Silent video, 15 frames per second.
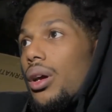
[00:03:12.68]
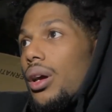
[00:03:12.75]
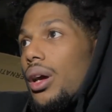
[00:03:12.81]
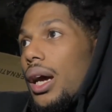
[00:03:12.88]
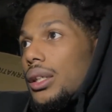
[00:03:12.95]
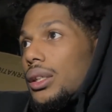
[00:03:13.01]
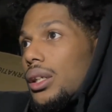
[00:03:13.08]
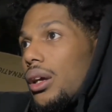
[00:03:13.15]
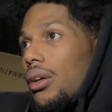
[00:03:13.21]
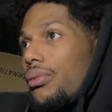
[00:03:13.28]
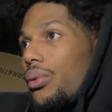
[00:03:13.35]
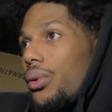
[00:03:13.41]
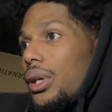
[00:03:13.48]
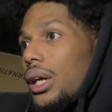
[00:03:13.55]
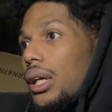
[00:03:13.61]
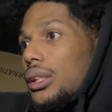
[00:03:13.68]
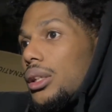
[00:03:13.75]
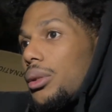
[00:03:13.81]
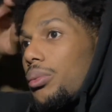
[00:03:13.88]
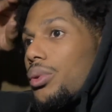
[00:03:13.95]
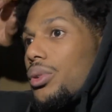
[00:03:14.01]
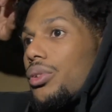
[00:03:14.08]
actually that $40
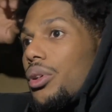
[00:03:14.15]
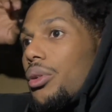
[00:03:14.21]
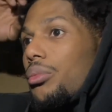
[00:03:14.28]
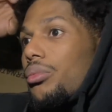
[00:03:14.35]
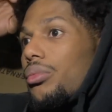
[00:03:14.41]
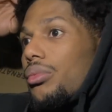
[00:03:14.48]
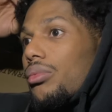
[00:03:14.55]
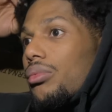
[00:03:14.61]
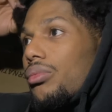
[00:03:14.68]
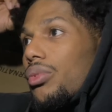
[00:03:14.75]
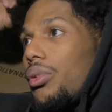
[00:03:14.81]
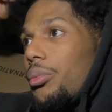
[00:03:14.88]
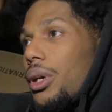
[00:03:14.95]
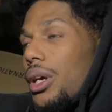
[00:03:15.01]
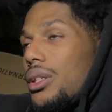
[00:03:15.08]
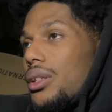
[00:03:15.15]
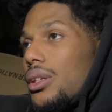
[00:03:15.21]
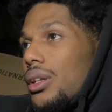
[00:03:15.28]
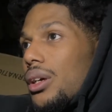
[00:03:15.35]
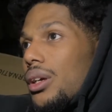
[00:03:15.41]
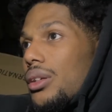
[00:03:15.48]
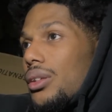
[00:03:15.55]
tip was from
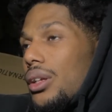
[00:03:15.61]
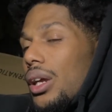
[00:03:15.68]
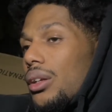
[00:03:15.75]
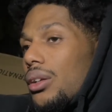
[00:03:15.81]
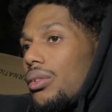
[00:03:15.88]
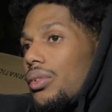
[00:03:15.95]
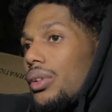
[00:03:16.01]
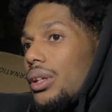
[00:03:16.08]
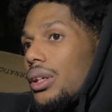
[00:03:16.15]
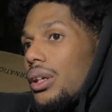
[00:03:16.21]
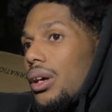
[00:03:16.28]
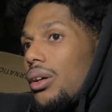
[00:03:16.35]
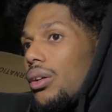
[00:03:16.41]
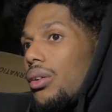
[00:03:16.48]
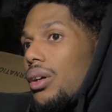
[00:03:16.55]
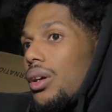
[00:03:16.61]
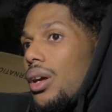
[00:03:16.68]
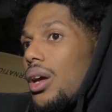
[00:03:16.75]
yesterday, so that don't really count.